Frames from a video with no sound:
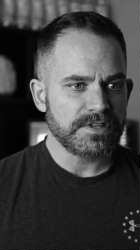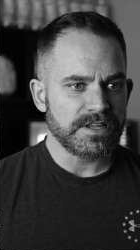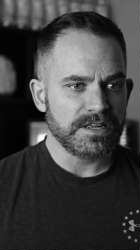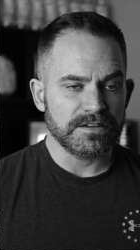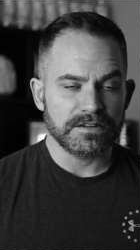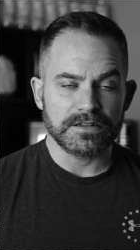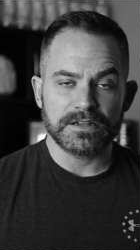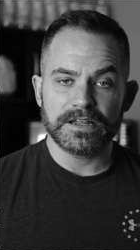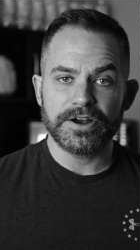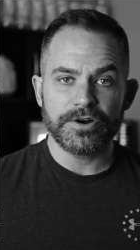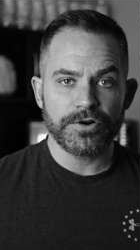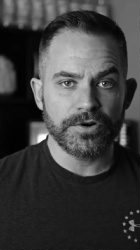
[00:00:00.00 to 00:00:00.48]

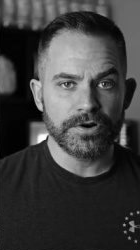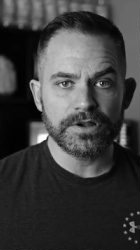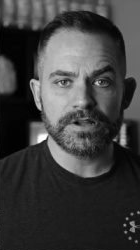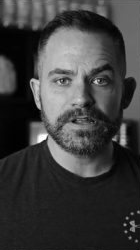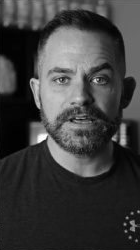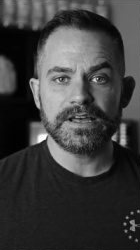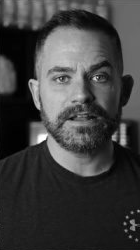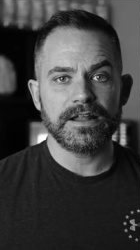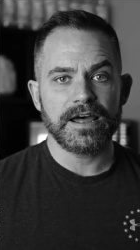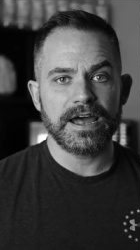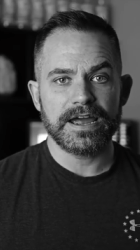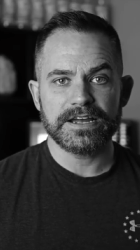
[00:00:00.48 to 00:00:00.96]

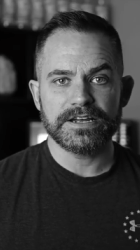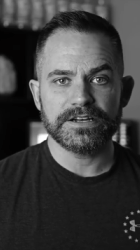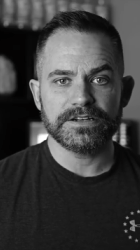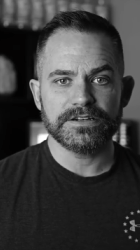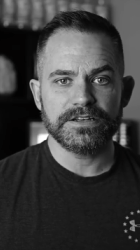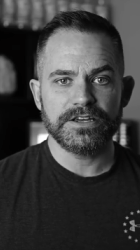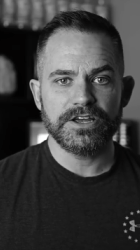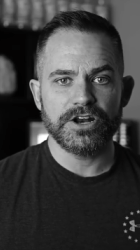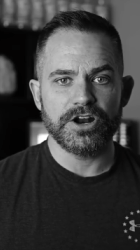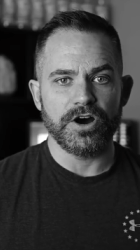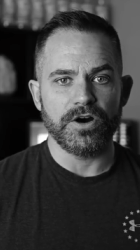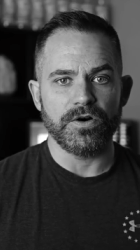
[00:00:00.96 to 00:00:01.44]
literally, like,
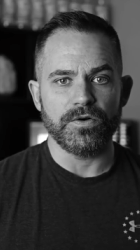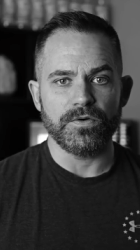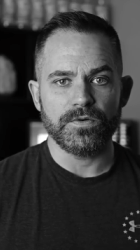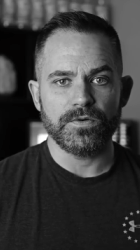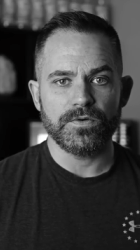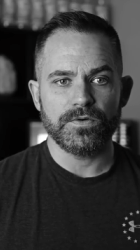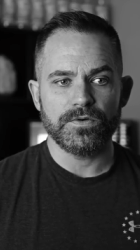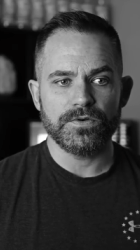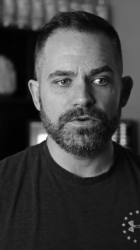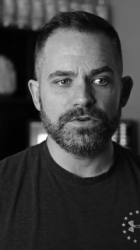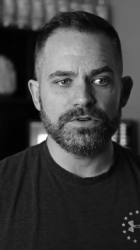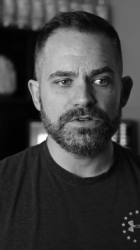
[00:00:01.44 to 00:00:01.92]
you know,
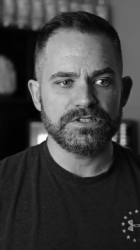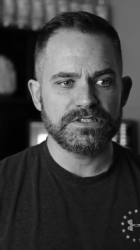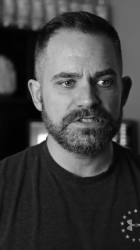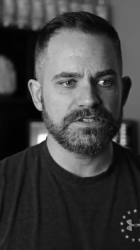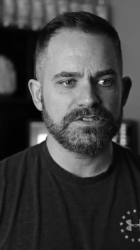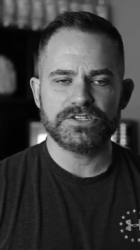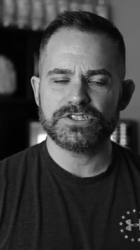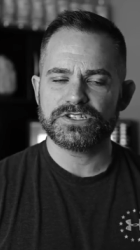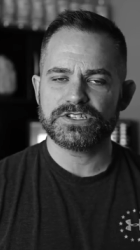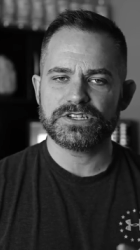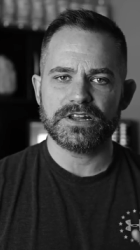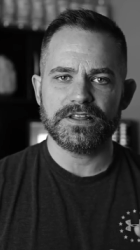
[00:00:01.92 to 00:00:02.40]

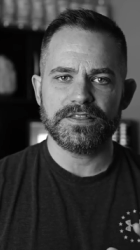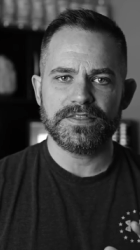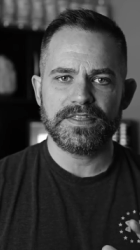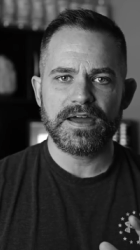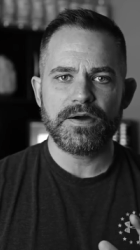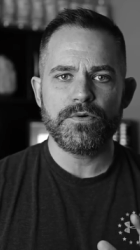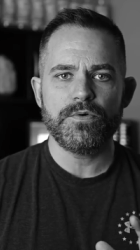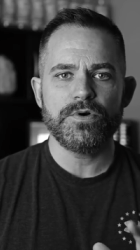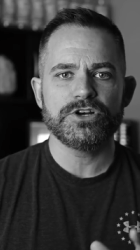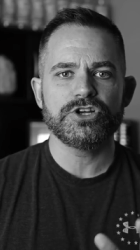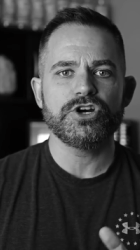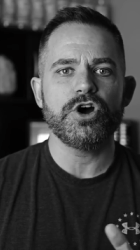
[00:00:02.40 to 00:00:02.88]

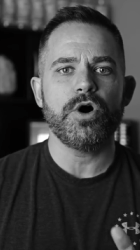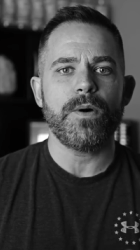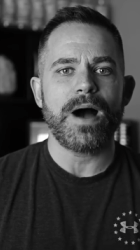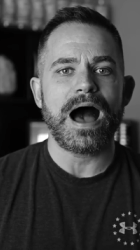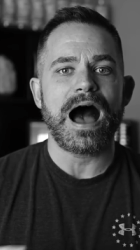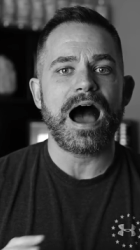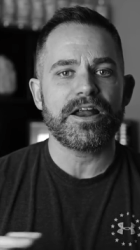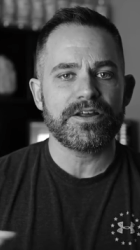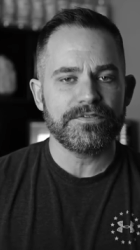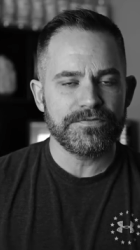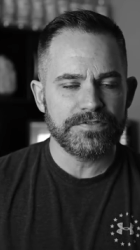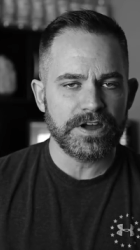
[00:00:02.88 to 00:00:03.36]
they would go
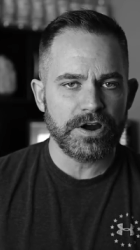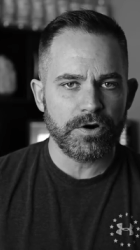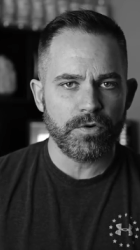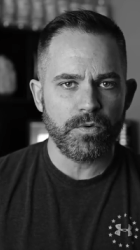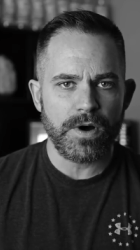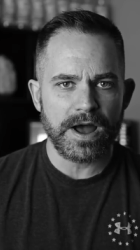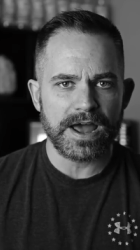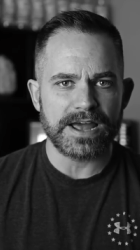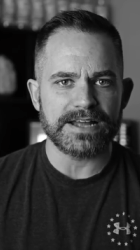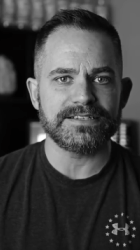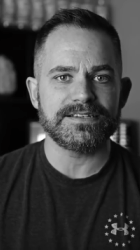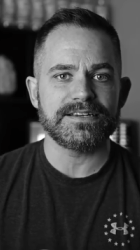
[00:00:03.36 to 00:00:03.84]
out of their
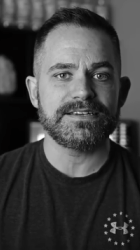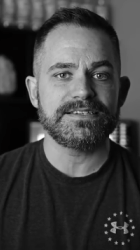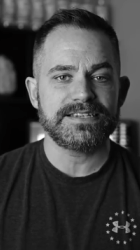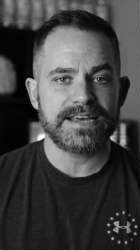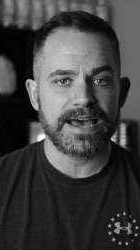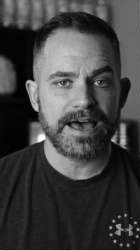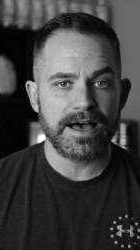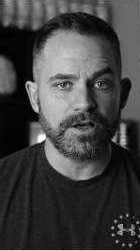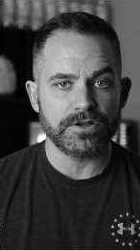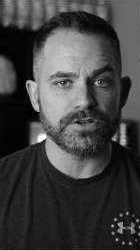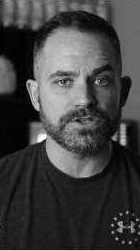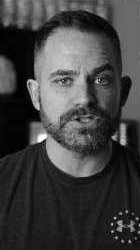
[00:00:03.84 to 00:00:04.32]
way to
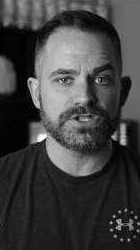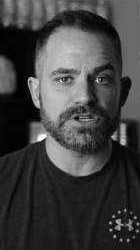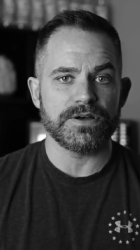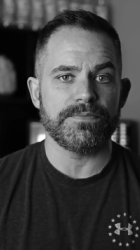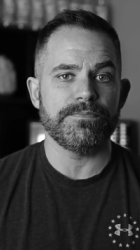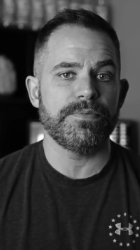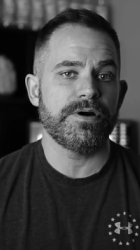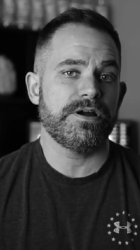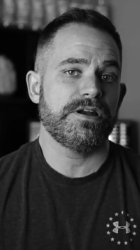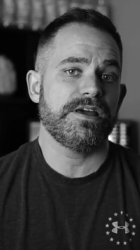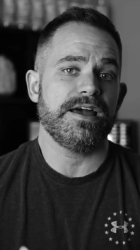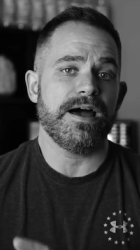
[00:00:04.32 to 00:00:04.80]
tell
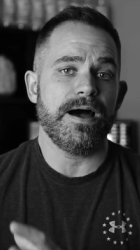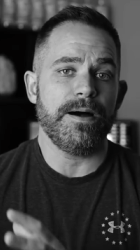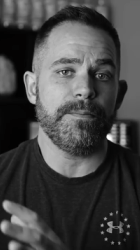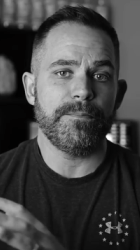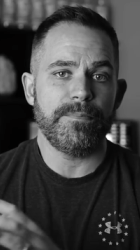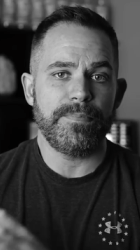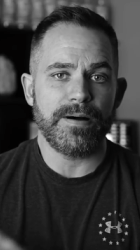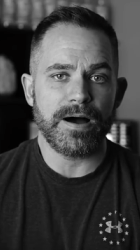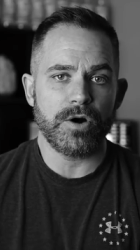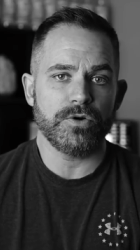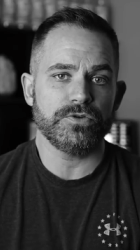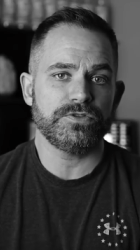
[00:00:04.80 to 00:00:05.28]
somebody
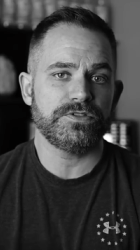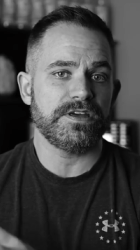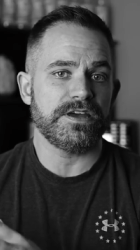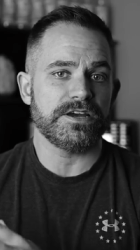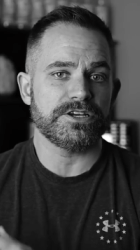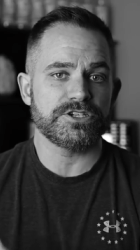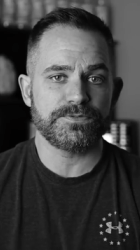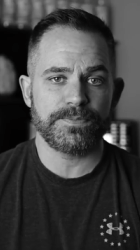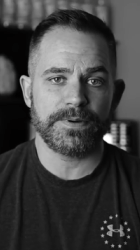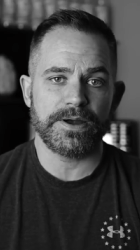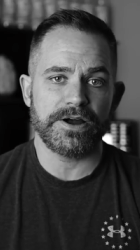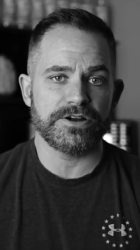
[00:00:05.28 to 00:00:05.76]
about the
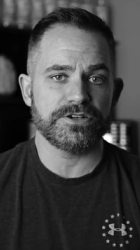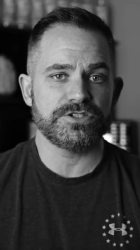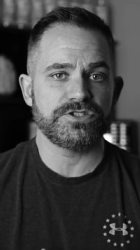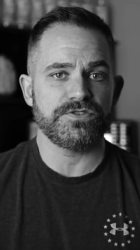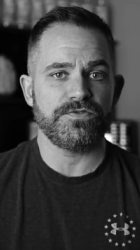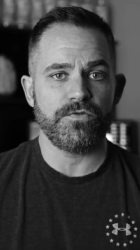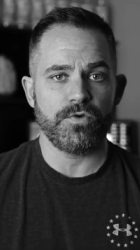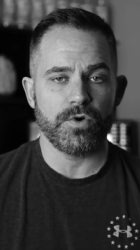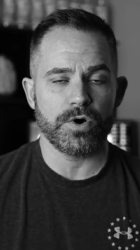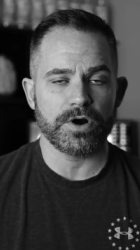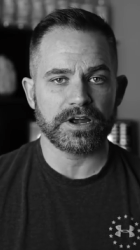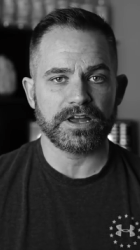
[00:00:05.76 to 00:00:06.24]
experience
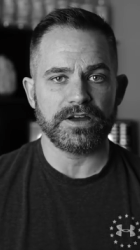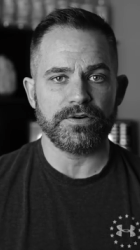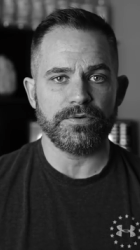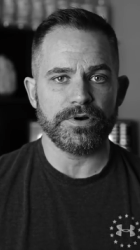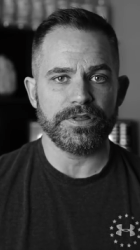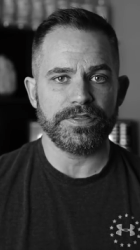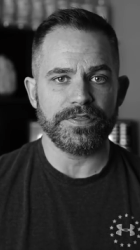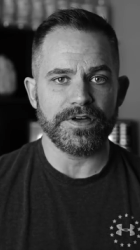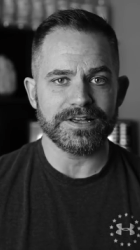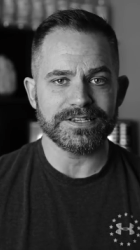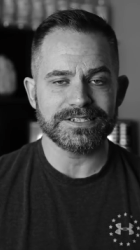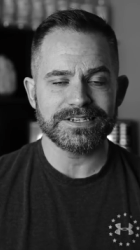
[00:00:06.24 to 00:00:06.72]
of working
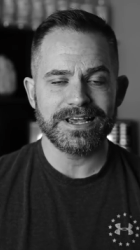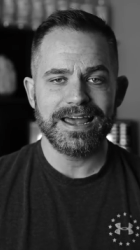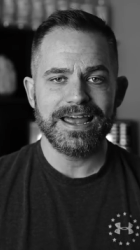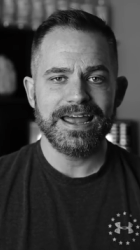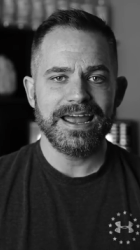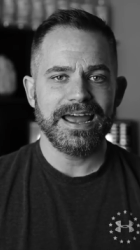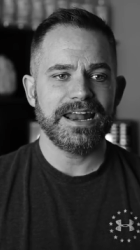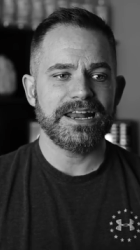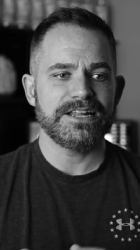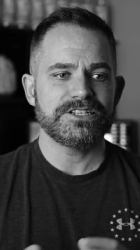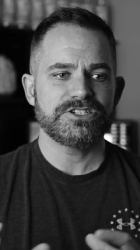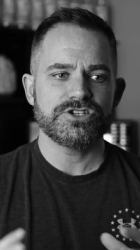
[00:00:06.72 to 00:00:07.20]
with us.
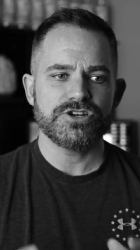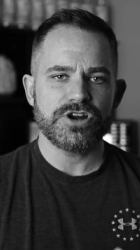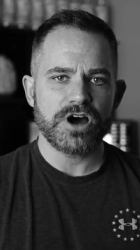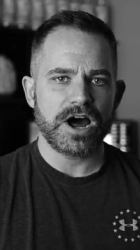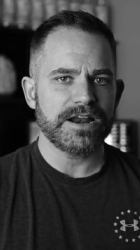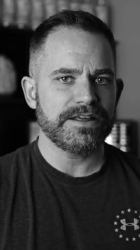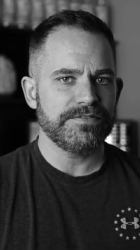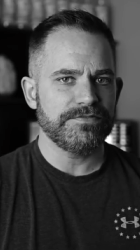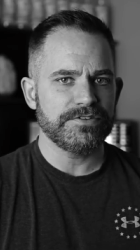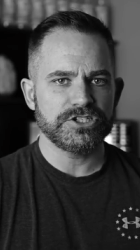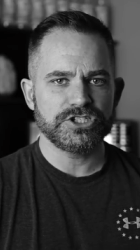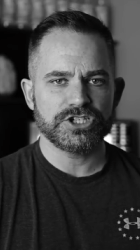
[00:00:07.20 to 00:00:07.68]
And it's
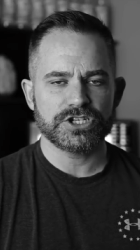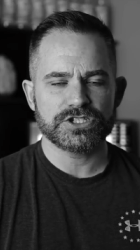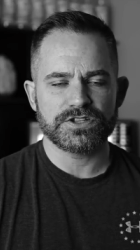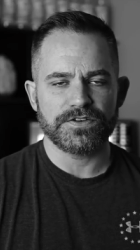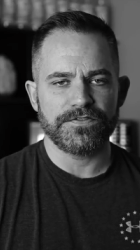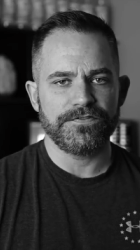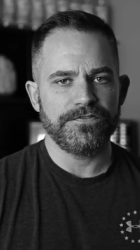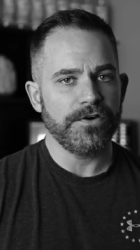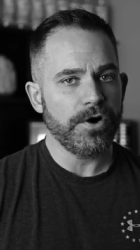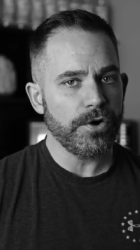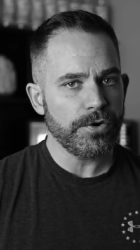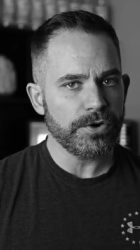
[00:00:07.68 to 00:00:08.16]
not even just
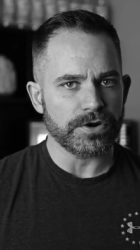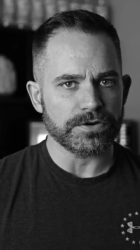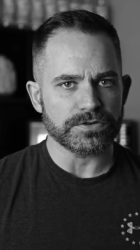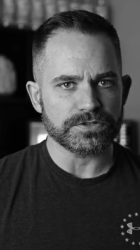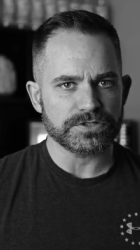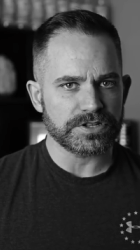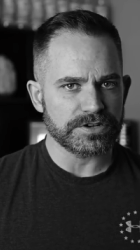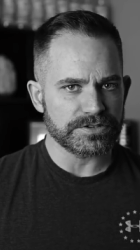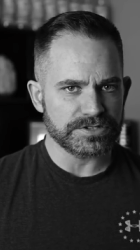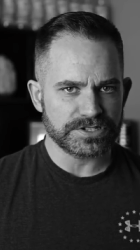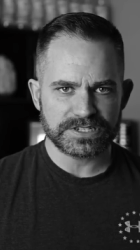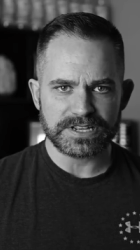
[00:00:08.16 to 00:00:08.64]
the
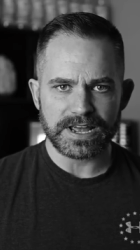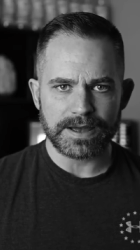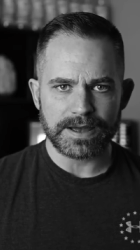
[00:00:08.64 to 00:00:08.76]
photos. They're